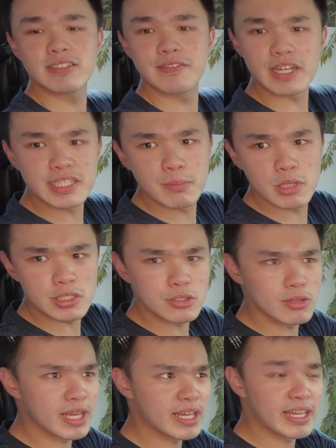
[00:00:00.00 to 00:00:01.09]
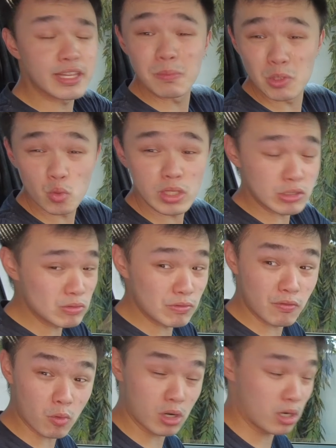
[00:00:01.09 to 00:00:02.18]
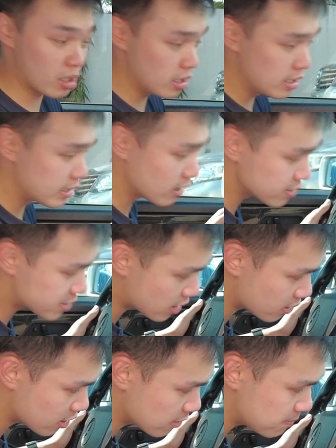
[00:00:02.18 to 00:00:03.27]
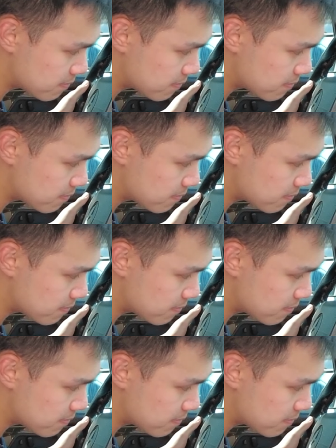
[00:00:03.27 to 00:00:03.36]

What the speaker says: very similar to like a W124. I'll start it up.